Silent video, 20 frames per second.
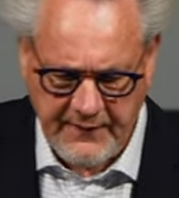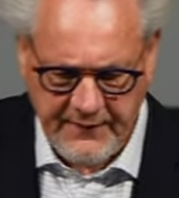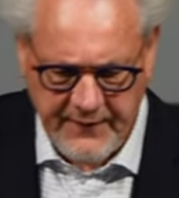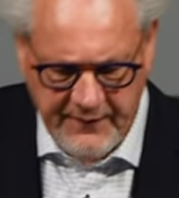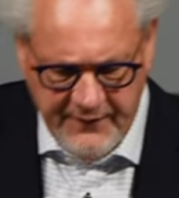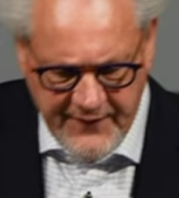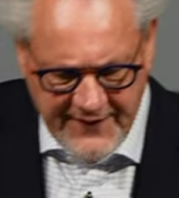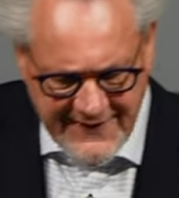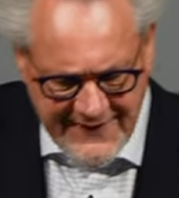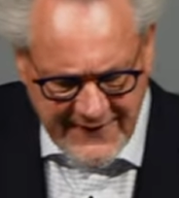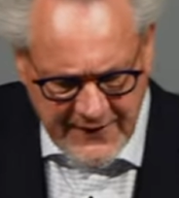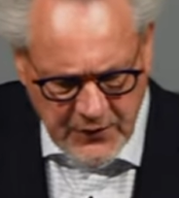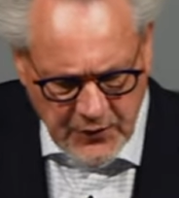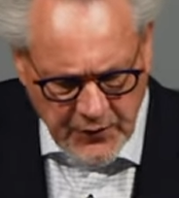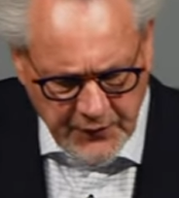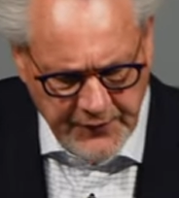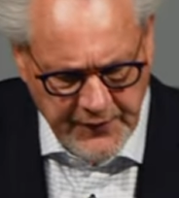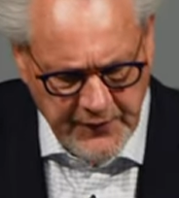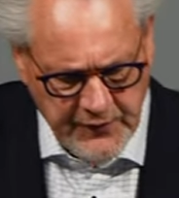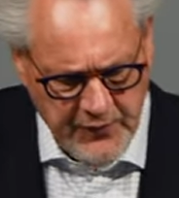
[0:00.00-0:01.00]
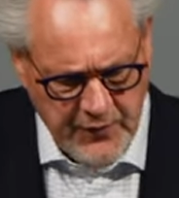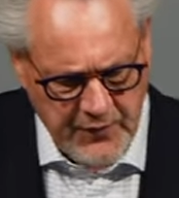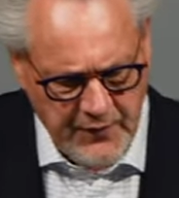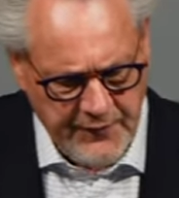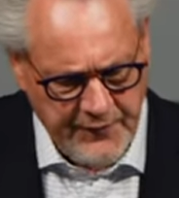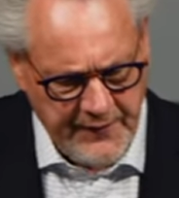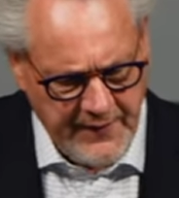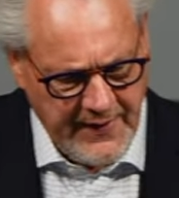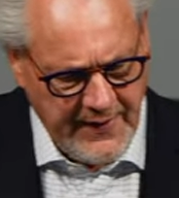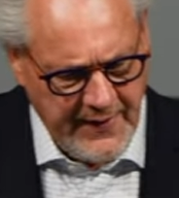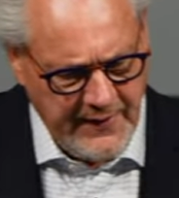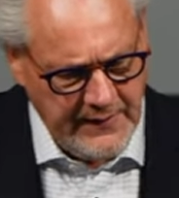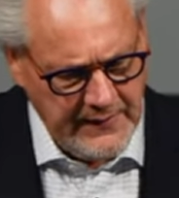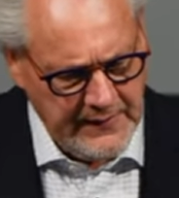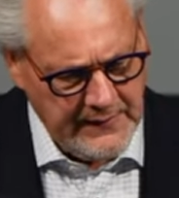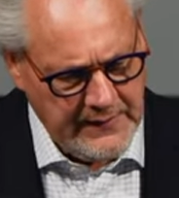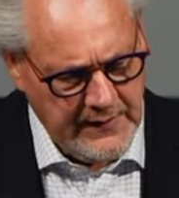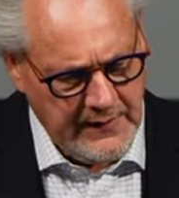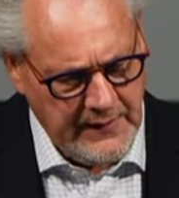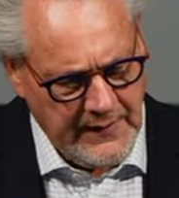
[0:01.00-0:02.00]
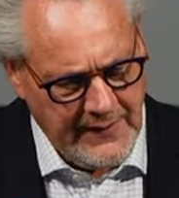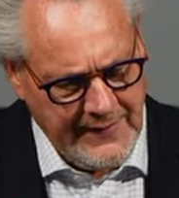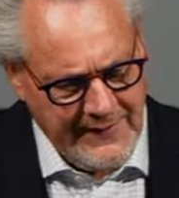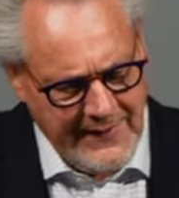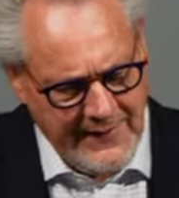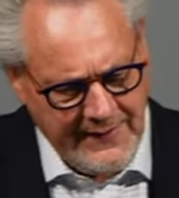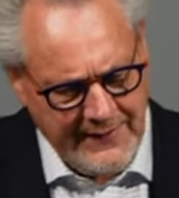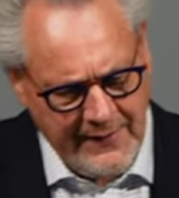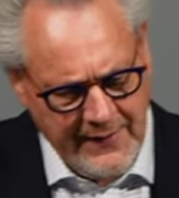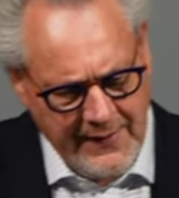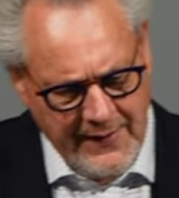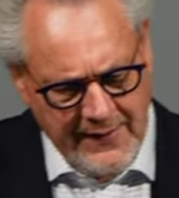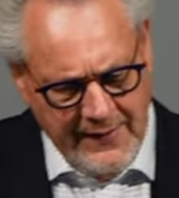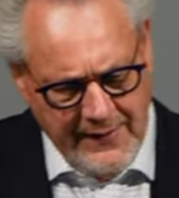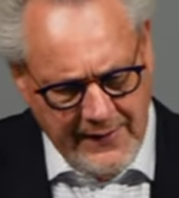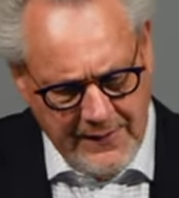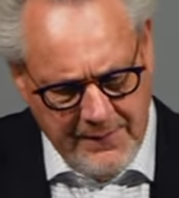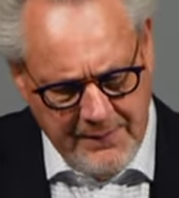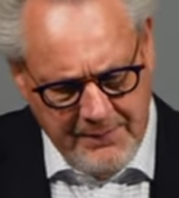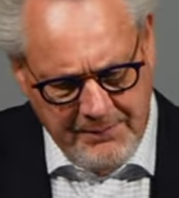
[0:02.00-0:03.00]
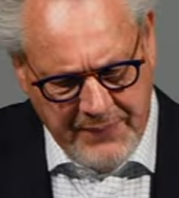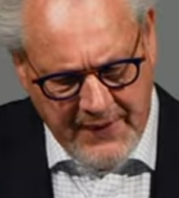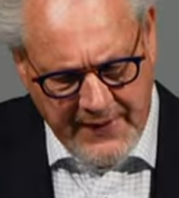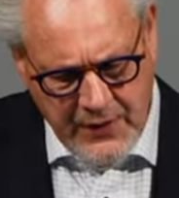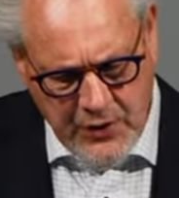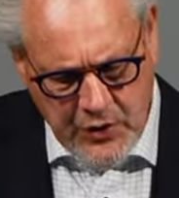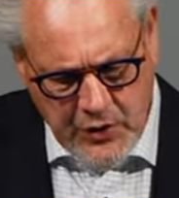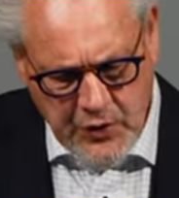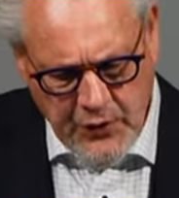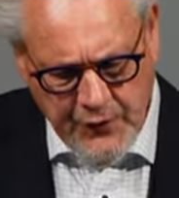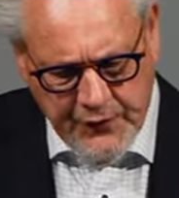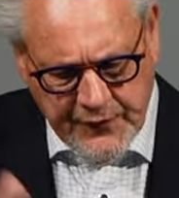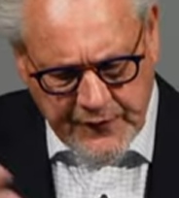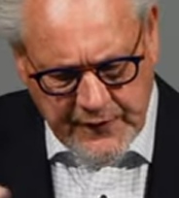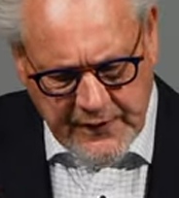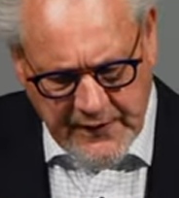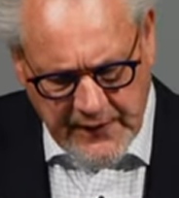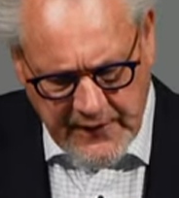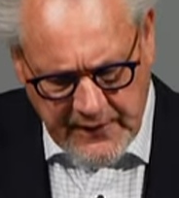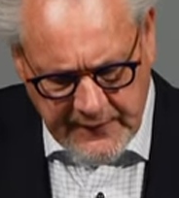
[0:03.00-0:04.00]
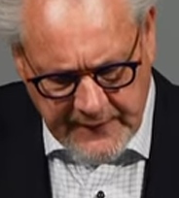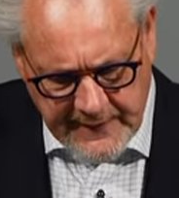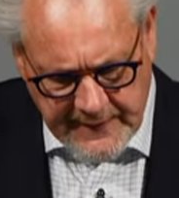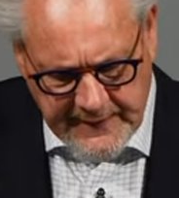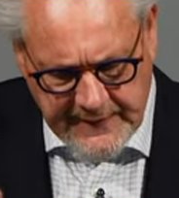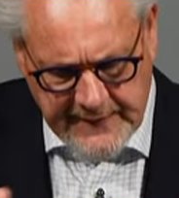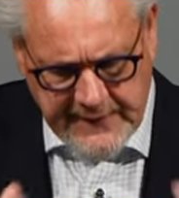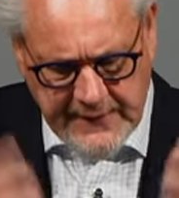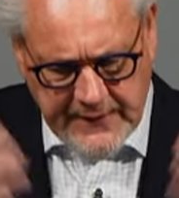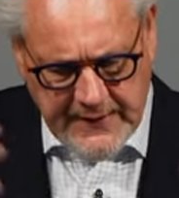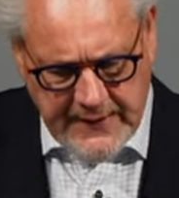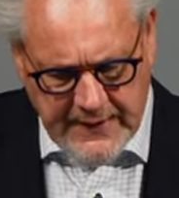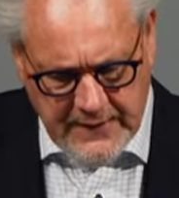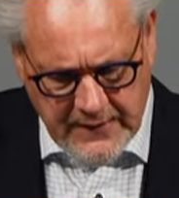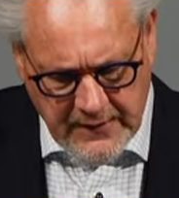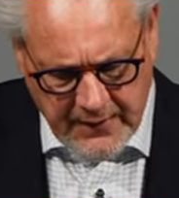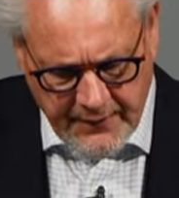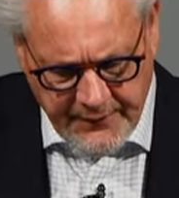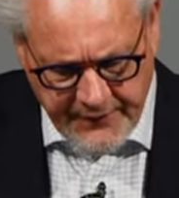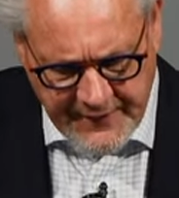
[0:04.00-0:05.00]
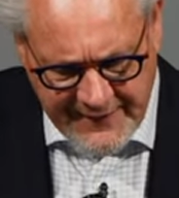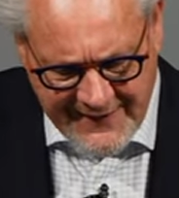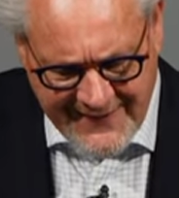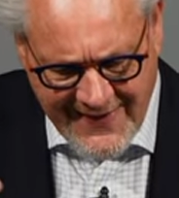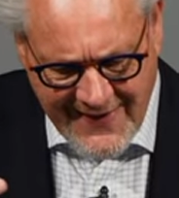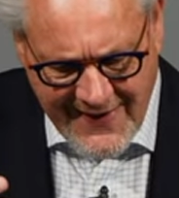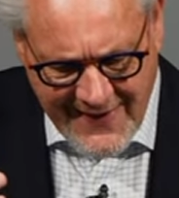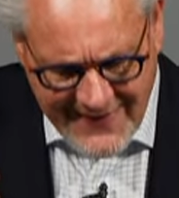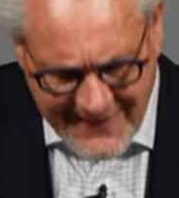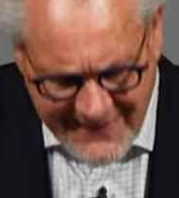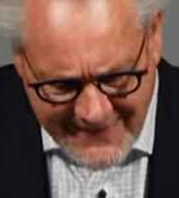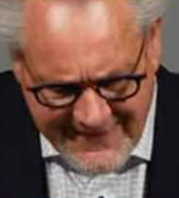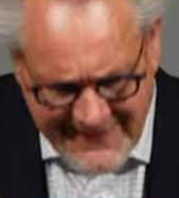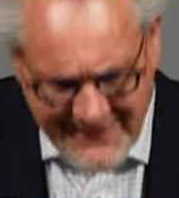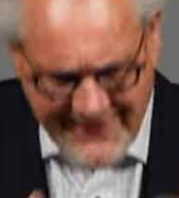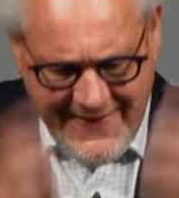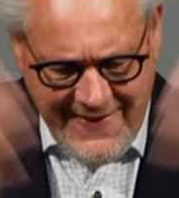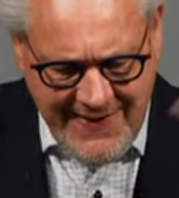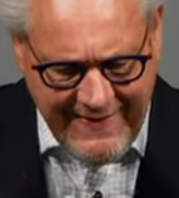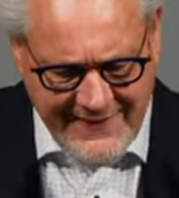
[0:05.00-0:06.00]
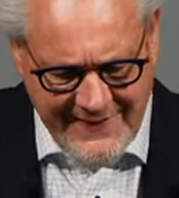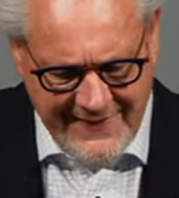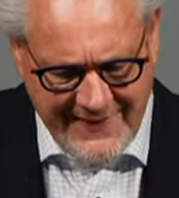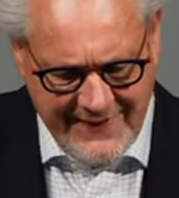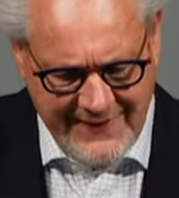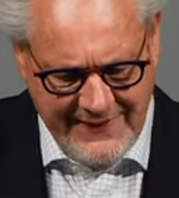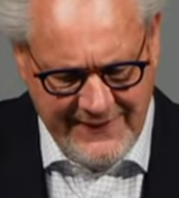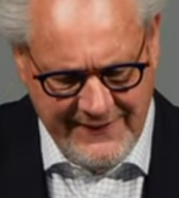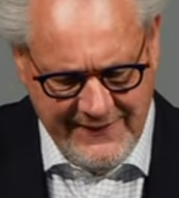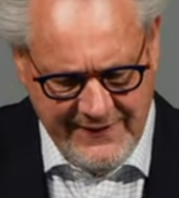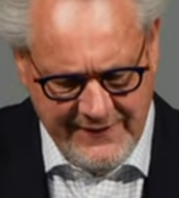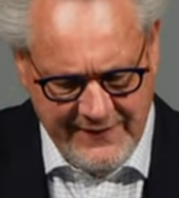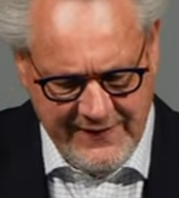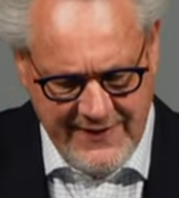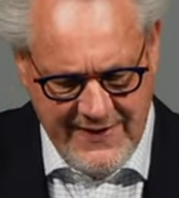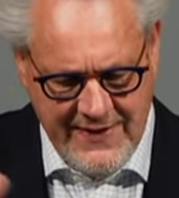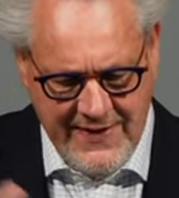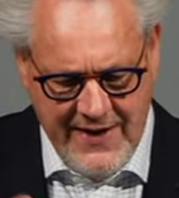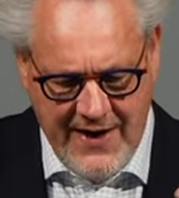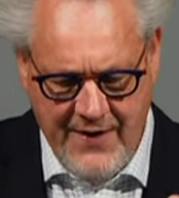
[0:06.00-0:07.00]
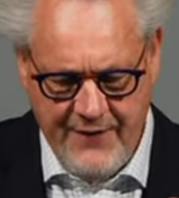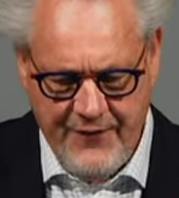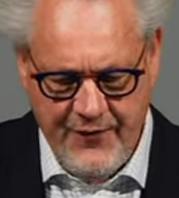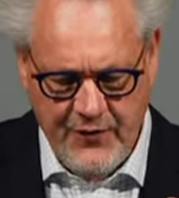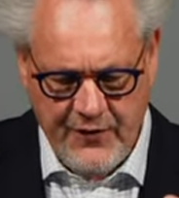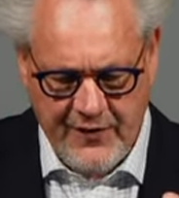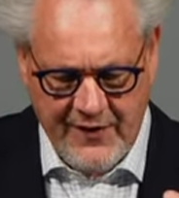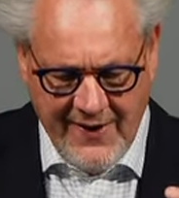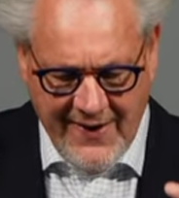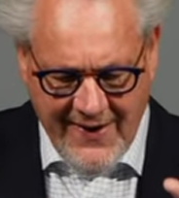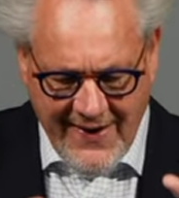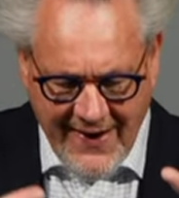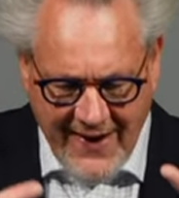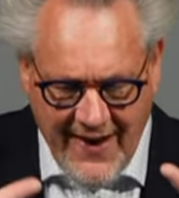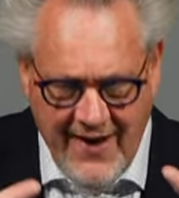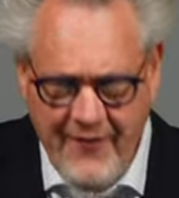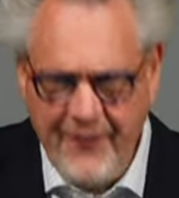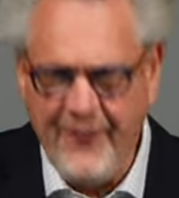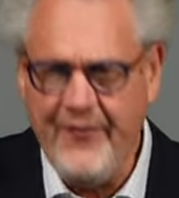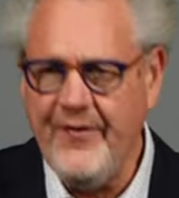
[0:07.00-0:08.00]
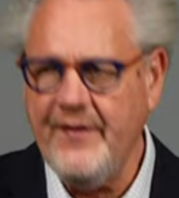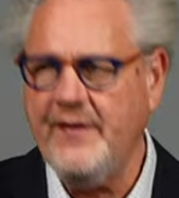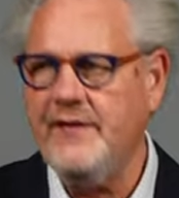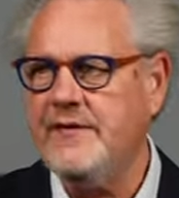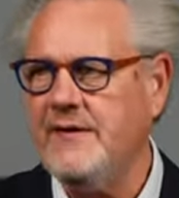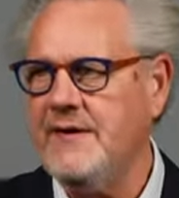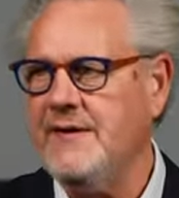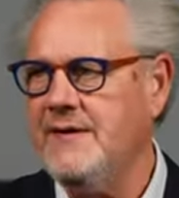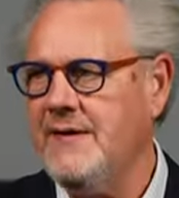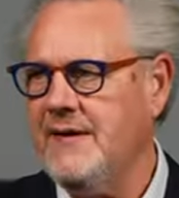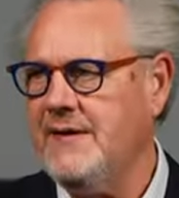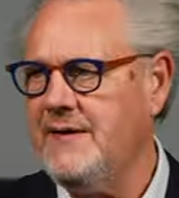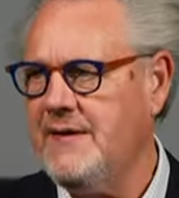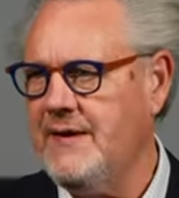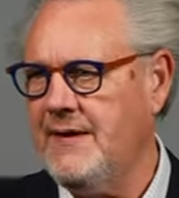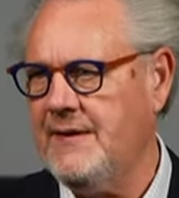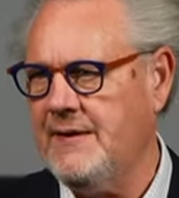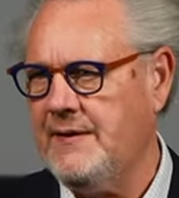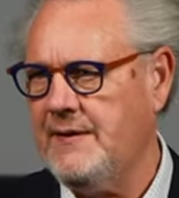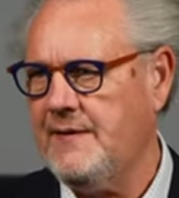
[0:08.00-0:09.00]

Eh? We did not deserve anything, and yet by God's grace, his great love, his great kindness, he gave us everything that he had.